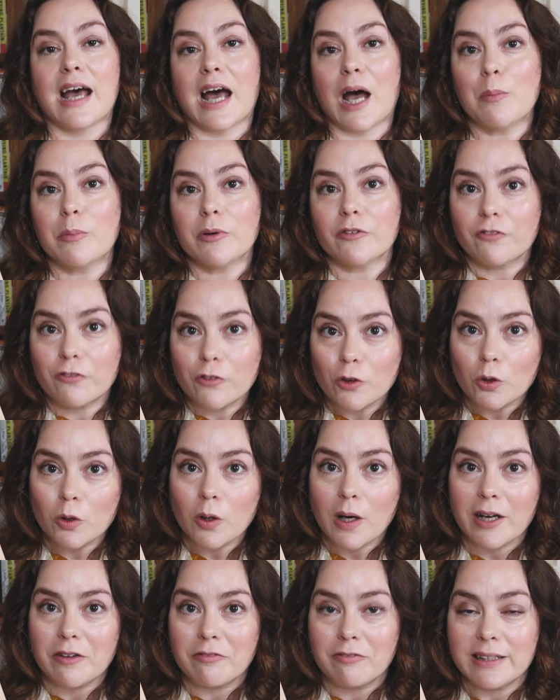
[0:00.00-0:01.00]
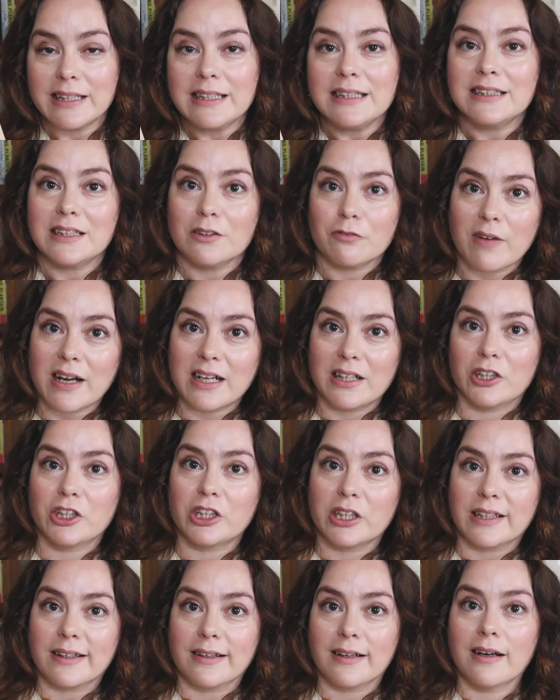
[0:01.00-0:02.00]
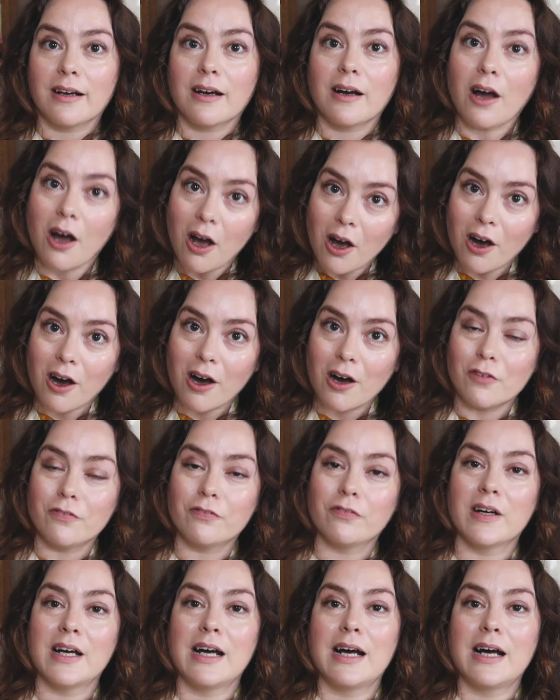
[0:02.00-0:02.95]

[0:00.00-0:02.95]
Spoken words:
And before I read The Vanishing Half,